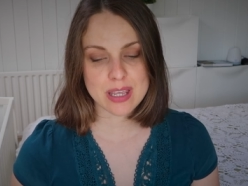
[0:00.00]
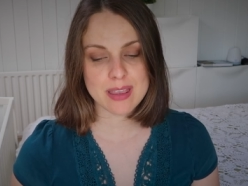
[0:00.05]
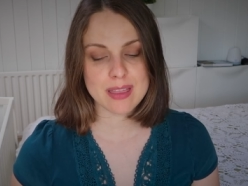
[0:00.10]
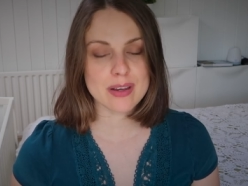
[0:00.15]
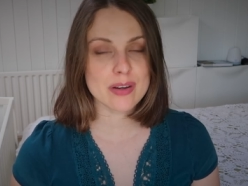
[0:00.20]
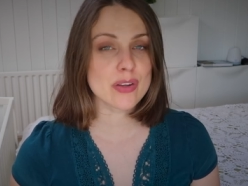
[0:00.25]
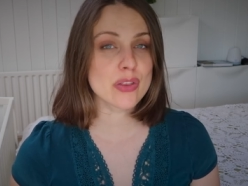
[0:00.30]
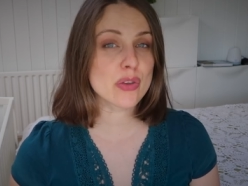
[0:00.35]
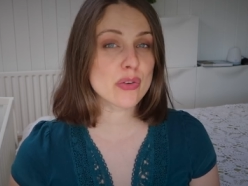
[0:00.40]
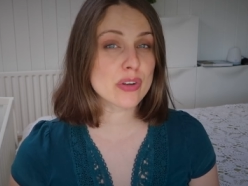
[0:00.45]

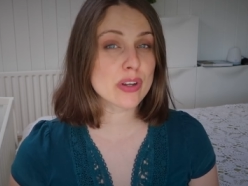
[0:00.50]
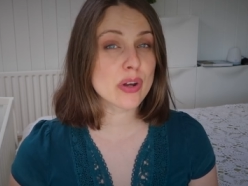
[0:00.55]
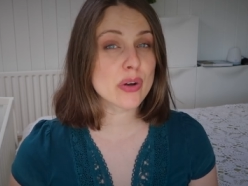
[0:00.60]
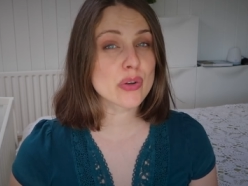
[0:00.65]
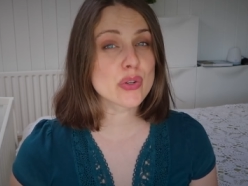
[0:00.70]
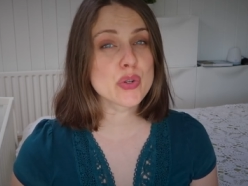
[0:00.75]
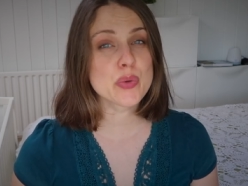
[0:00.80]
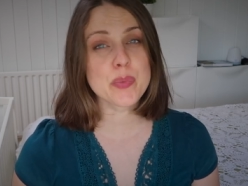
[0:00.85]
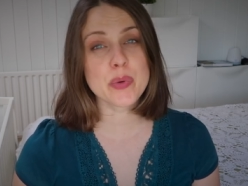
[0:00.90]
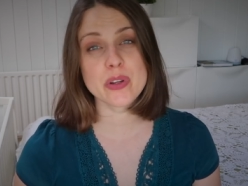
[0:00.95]
either 3
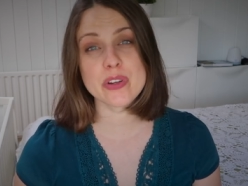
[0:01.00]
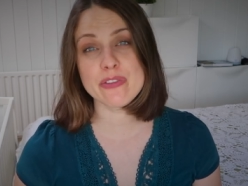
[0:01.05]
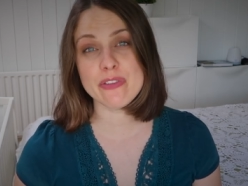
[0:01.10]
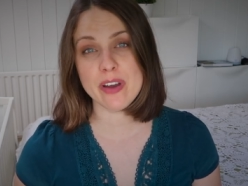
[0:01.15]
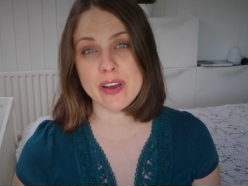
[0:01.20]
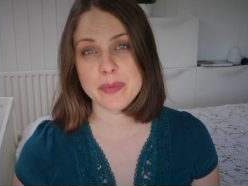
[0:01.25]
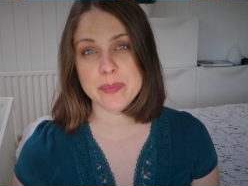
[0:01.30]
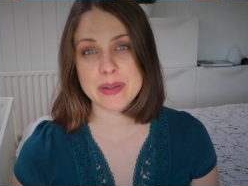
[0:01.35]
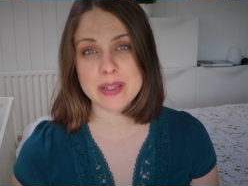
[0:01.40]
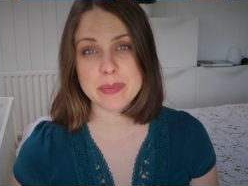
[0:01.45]
or
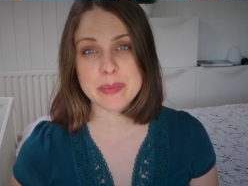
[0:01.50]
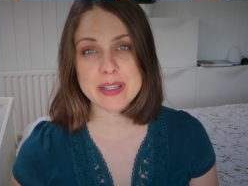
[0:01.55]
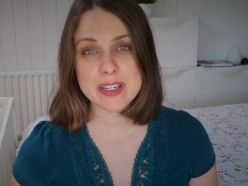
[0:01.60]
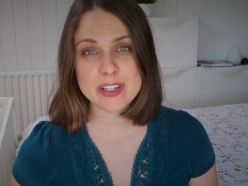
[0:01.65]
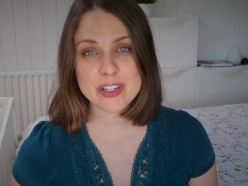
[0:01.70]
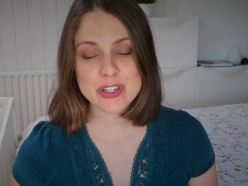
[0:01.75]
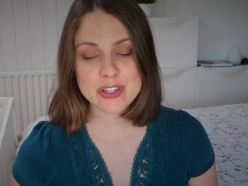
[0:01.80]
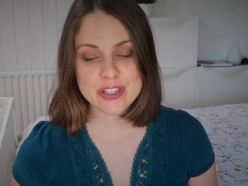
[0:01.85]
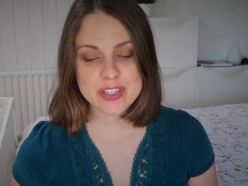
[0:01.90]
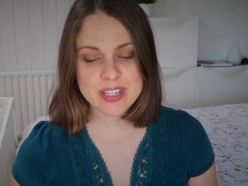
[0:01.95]
2.5
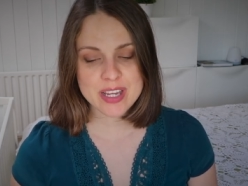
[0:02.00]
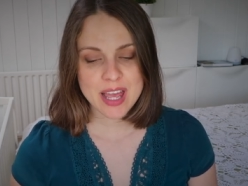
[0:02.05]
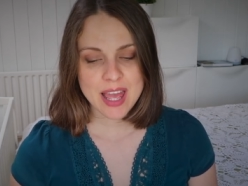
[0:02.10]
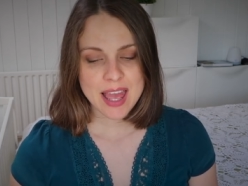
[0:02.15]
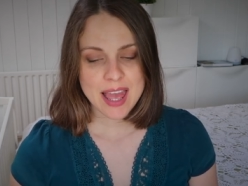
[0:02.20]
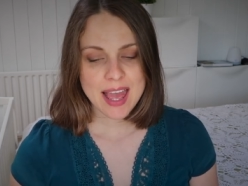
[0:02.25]
millimeters.